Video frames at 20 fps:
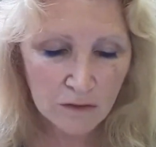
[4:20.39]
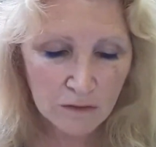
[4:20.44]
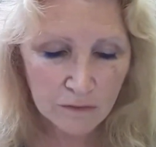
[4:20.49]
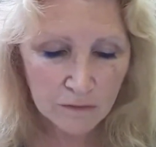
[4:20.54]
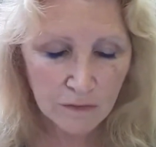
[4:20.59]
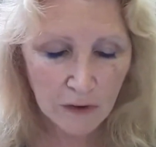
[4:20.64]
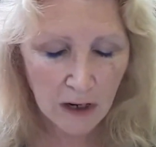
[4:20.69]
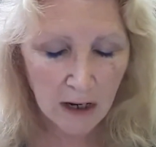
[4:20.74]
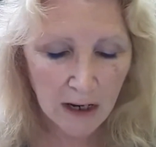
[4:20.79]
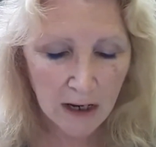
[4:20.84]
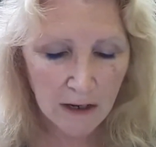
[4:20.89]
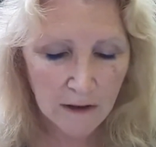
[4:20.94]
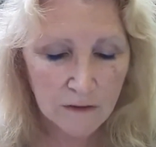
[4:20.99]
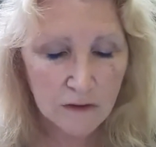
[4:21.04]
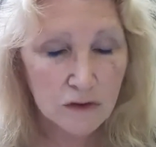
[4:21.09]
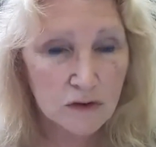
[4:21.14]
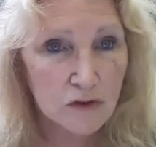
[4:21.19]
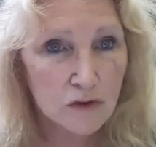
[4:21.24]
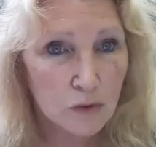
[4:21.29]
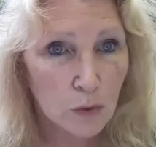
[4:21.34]
via the
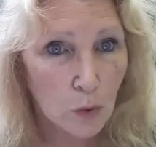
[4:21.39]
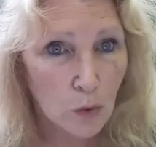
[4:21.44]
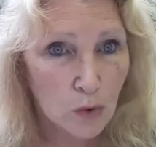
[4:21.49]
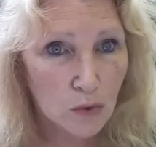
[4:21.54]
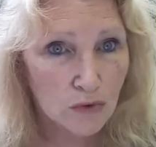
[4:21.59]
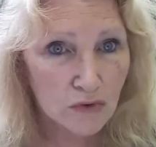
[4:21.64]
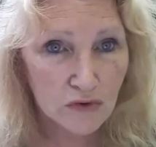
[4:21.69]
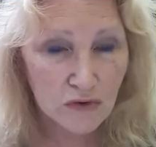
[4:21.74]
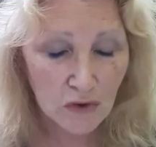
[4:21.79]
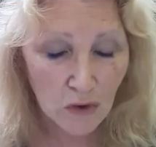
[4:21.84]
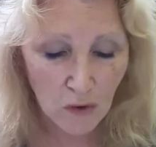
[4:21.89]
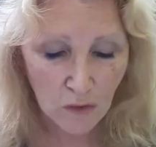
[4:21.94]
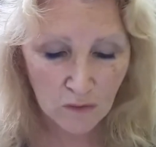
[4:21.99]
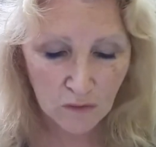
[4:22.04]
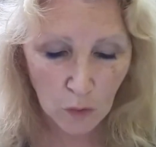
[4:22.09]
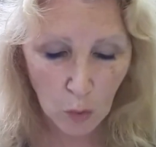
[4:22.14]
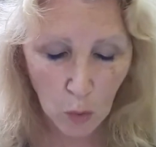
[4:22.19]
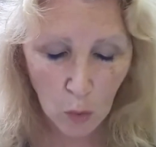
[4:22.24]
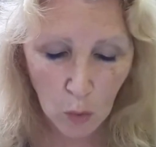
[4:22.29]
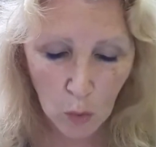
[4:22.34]
source of
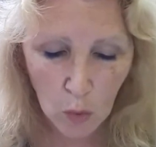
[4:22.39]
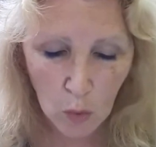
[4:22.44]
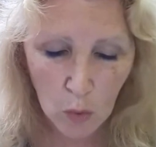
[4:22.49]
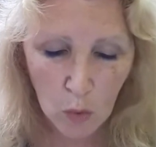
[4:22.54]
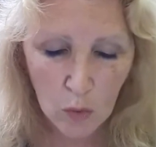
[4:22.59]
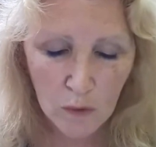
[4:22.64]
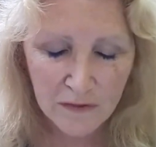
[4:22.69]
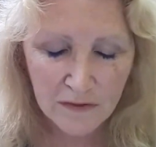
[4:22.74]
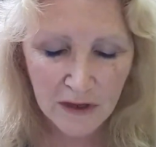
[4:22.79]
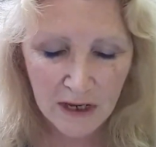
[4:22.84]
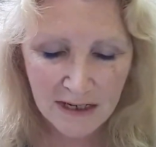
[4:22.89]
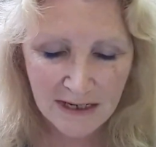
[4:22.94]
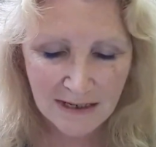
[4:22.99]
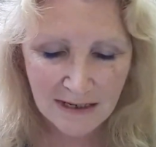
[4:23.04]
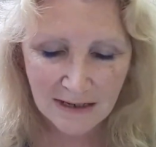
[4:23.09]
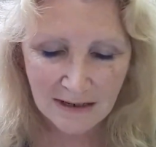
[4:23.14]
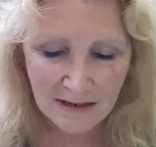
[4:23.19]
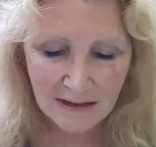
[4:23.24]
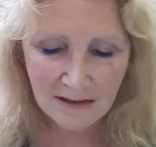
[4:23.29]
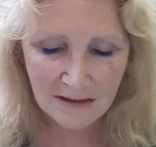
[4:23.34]
all that
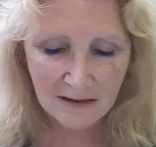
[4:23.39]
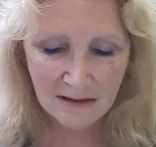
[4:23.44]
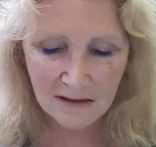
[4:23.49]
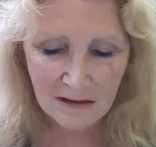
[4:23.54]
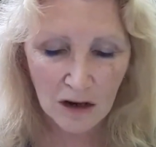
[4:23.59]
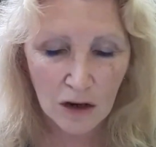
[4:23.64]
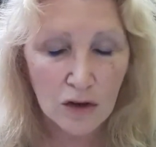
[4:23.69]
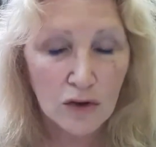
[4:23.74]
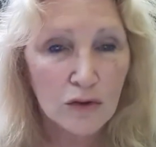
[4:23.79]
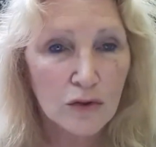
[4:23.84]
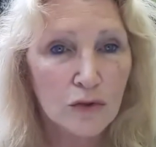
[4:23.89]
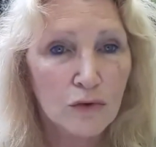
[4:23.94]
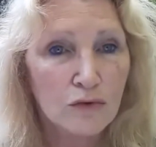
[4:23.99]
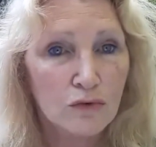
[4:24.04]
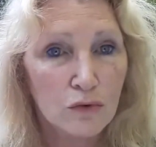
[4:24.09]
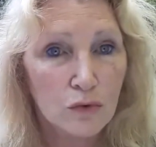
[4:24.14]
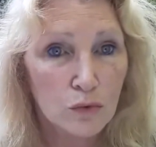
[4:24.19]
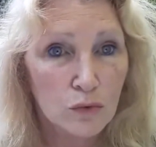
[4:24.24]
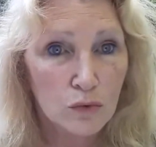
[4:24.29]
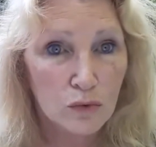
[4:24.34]
is
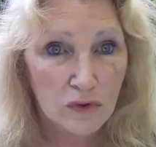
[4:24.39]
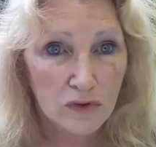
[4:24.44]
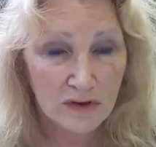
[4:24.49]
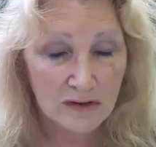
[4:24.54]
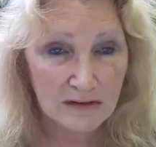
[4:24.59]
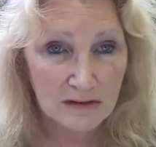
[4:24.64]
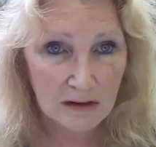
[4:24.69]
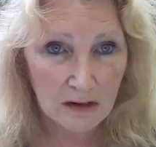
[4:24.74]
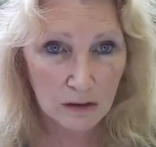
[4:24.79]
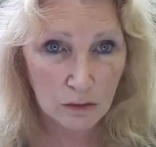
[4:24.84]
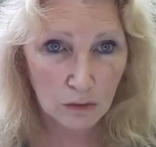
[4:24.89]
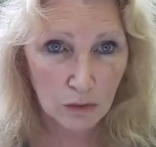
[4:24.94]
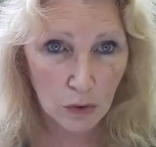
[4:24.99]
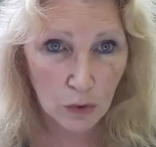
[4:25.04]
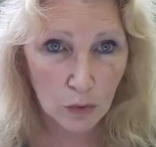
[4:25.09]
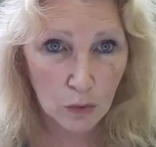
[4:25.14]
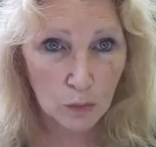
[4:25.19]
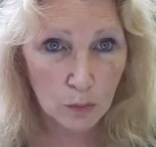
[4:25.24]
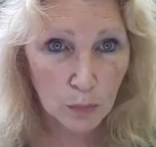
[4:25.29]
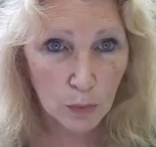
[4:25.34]
through the
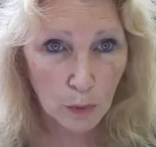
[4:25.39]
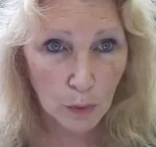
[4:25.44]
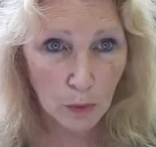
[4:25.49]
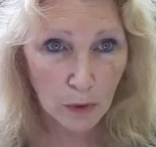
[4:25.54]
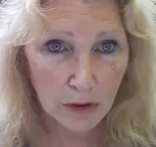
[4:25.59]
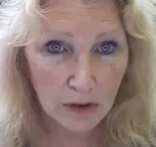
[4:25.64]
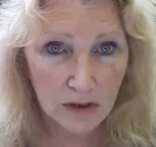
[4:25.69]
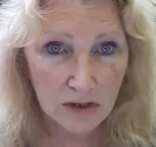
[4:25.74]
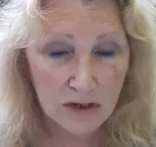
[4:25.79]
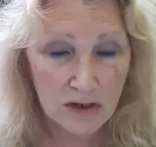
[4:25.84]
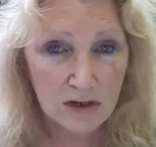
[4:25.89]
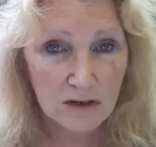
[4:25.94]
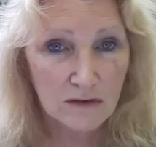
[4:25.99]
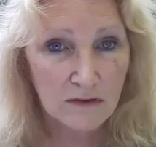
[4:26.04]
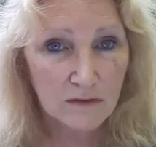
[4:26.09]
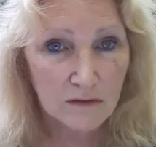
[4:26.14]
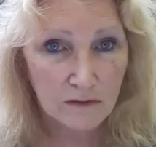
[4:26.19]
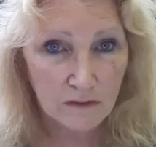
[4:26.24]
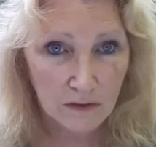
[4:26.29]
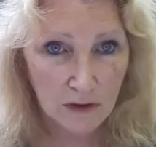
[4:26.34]
0-point
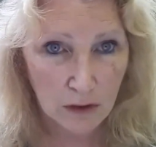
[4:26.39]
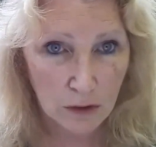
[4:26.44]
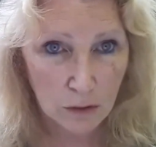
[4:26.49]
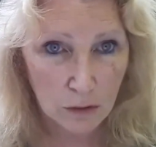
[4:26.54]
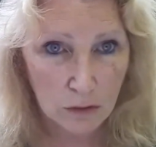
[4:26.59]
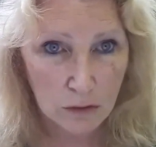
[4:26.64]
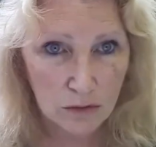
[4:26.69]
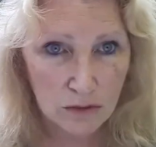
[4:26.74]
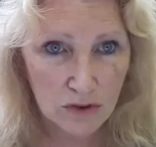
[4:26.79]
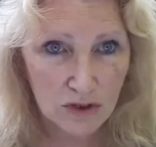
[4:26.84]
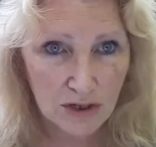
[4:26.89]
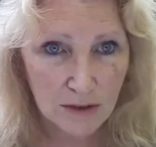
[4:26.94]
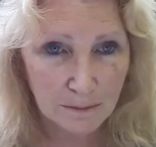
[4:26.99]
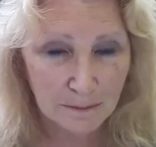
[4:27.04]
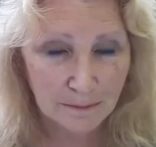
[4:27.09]
field.